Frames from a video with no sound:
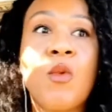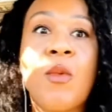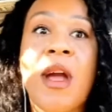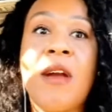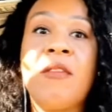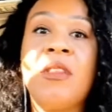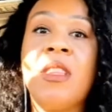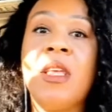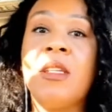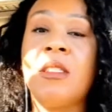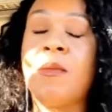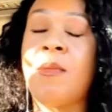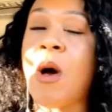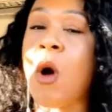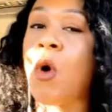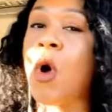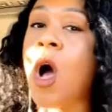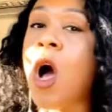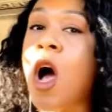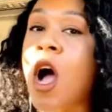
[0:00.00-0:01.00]
where everything's
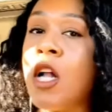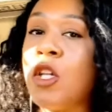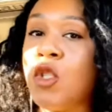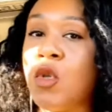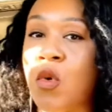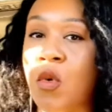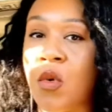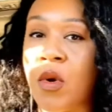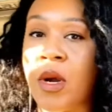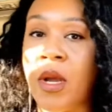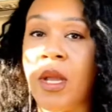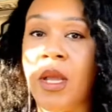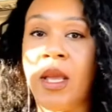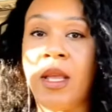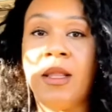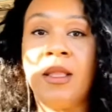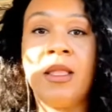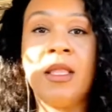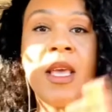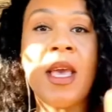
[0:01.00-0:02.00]
about contouring
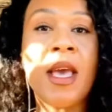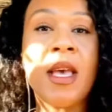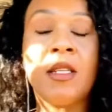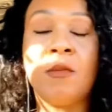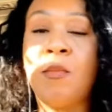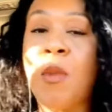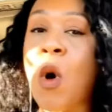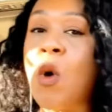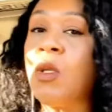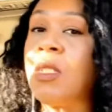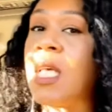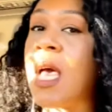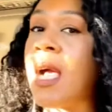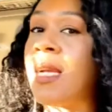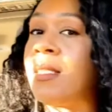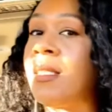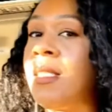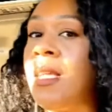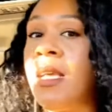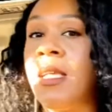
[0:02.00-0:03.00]
and this,
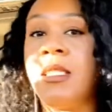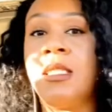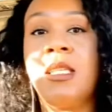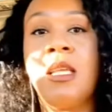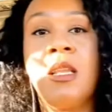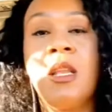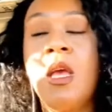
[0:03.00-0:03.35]
Botox this, and